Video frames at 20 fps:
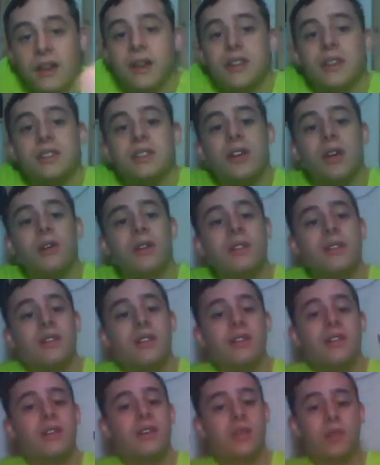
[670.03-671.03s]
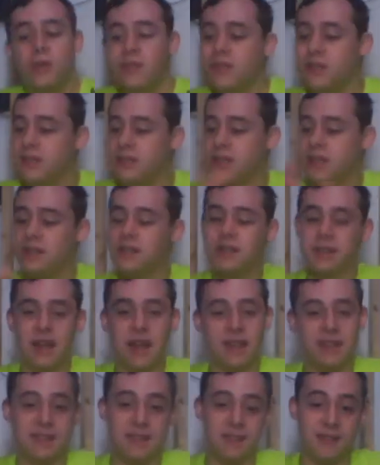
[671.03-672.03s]
So they're the equivalent to the
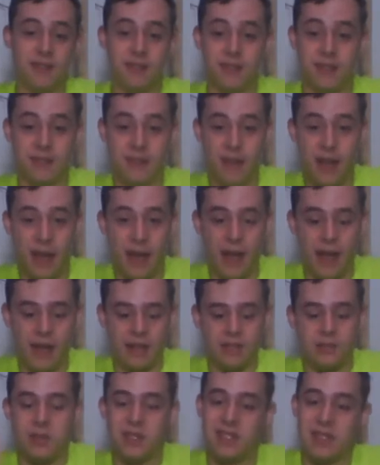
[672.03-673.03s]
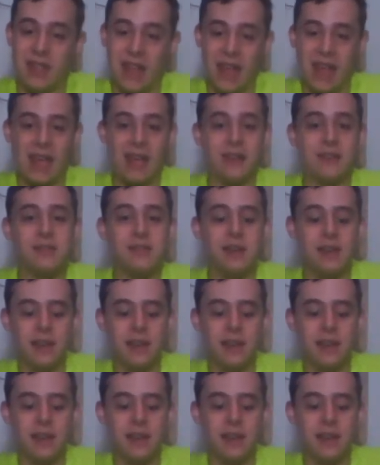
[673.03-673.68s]
size of the X-Wings in the hand,